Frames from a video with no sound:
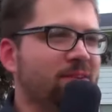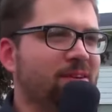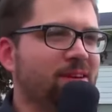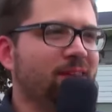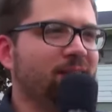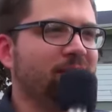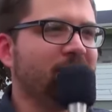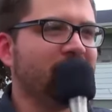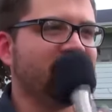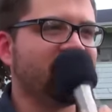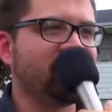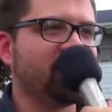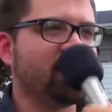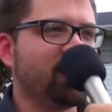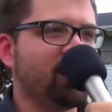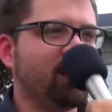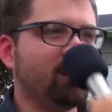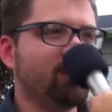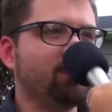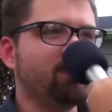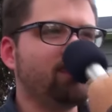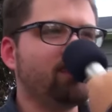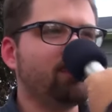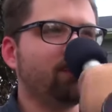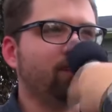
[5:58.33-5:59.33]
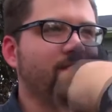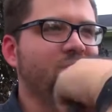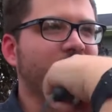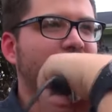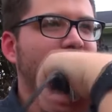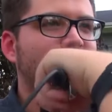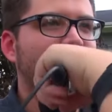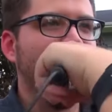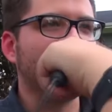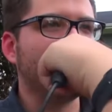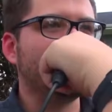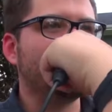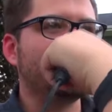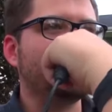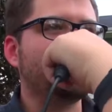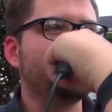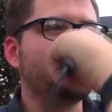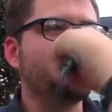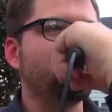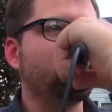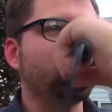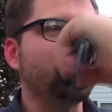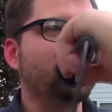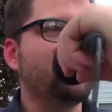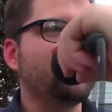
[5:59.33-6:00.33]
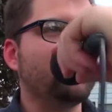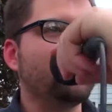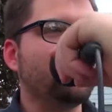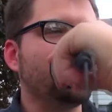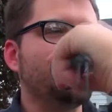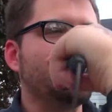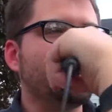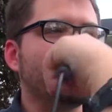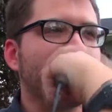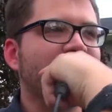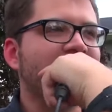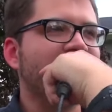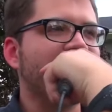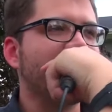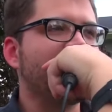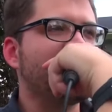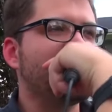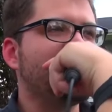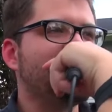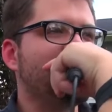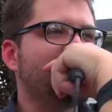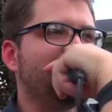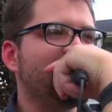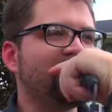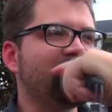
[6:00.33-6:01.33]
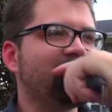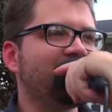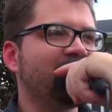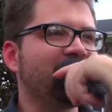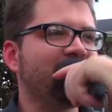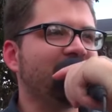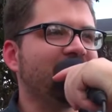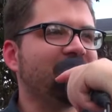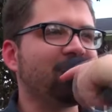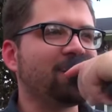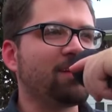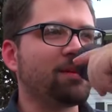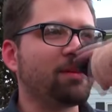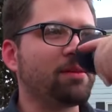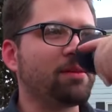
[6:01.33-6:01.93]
really tough for me. What exactly happened?